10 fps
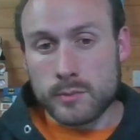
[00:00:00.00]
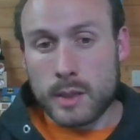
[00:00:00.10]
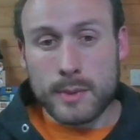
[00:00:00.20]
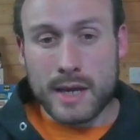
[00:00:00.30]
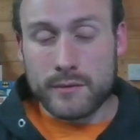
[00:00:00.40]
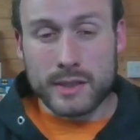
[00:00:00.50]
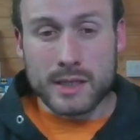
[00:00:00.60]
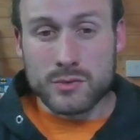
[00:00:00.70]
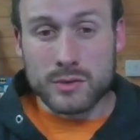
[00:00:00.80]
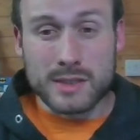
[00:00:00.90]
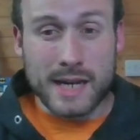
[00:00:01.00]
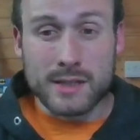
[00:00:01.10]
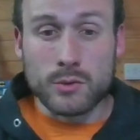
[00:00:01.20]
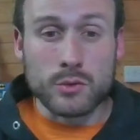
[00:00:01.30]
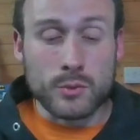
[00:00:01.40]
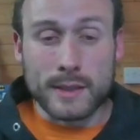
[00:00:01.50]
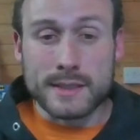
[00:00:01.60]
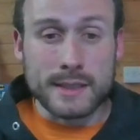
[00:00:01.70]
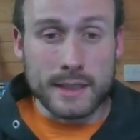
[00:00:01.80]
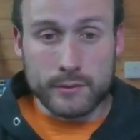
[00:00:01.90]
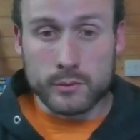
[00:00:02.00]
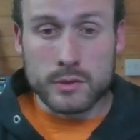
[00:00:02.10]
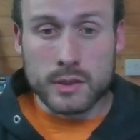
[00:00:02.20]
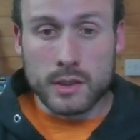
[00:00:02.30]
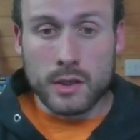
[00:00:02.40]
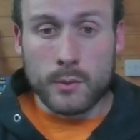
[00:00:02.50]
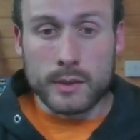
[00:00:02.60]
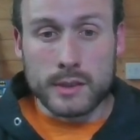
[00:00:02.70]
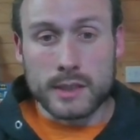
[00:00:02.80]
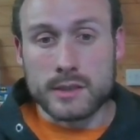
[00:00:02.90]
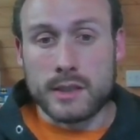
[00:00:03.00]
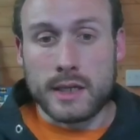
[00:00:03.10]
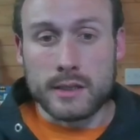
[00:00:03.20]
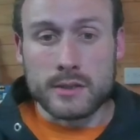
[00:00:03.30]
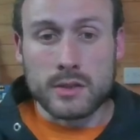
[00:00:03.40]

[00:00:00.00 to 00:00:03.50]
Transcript: and maybe have an extra 10 or 20 levels when you get to the end.